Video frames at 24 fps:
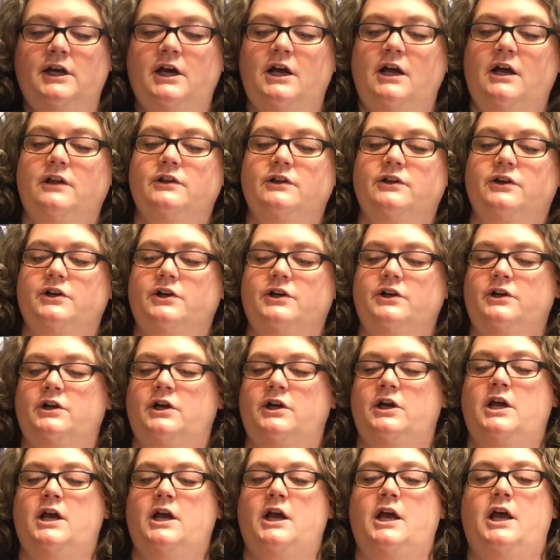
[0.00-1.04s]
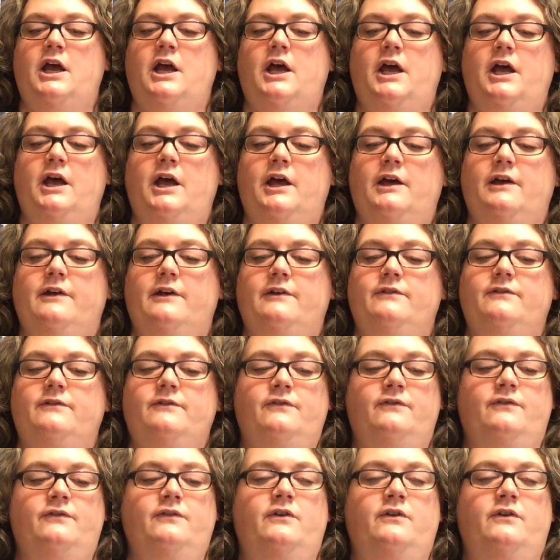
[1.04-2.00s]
color of